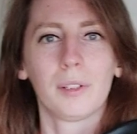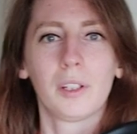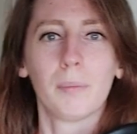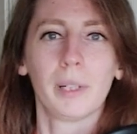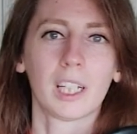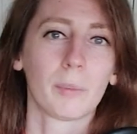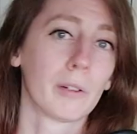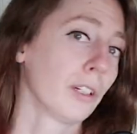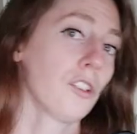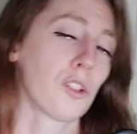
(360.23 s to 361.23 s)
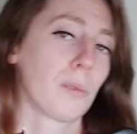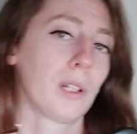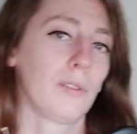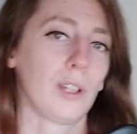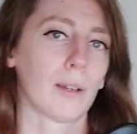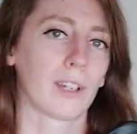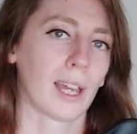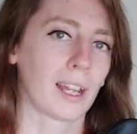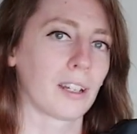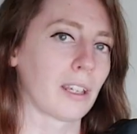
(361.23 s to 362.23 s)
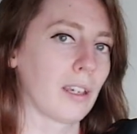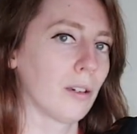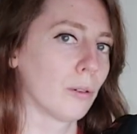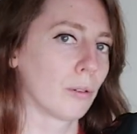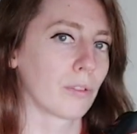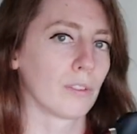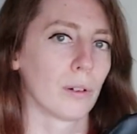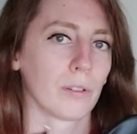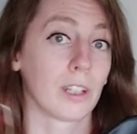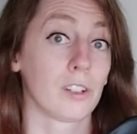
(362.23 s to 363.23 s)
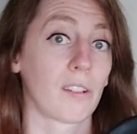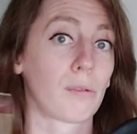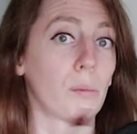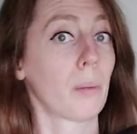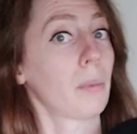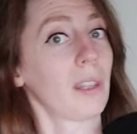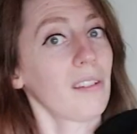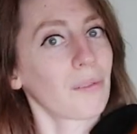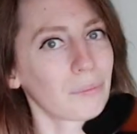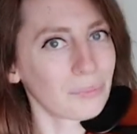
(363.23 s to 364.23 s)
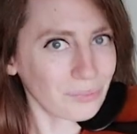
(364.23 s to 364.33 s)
you can pick up your instrument if you have it handy, or if not, then just remember this.